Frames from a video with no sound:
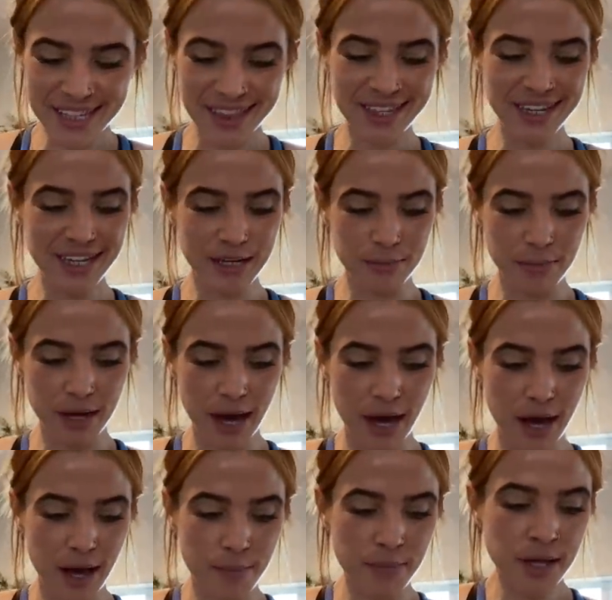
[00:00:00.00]
theme,
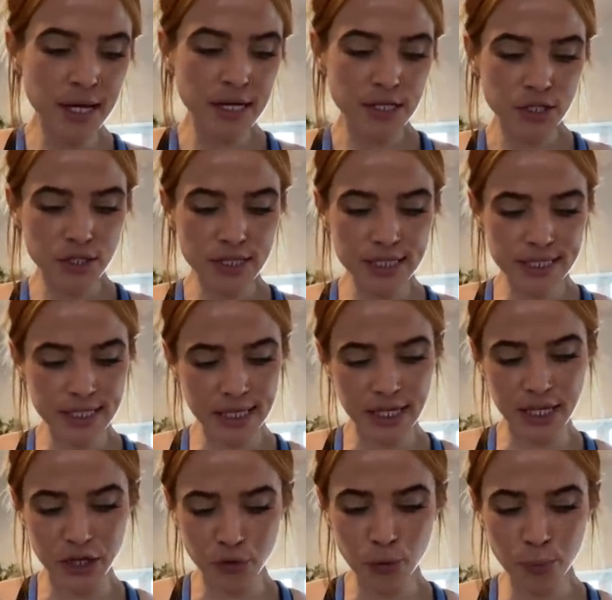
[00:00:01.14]
this
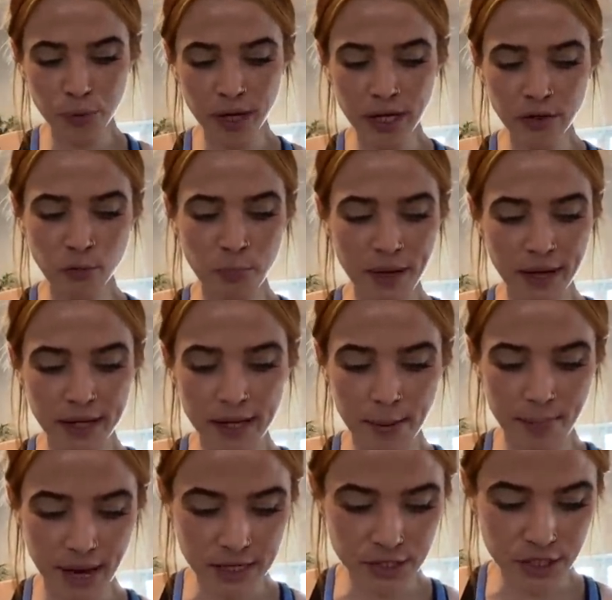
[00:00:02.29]
Hue brand, but Get
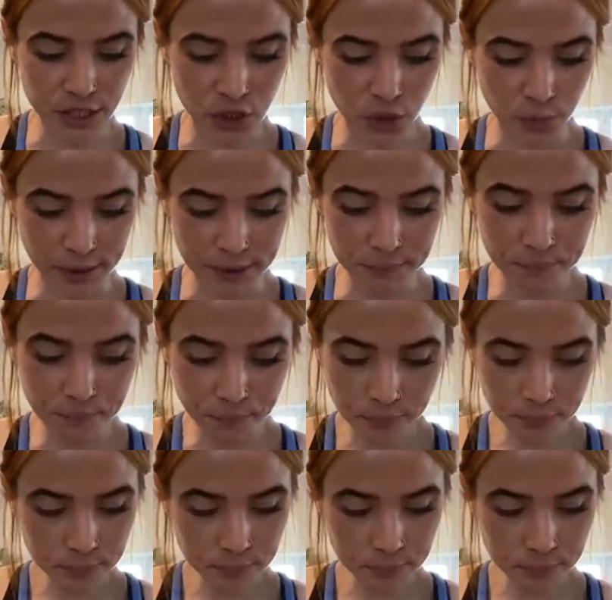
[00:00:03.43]
Back to Human.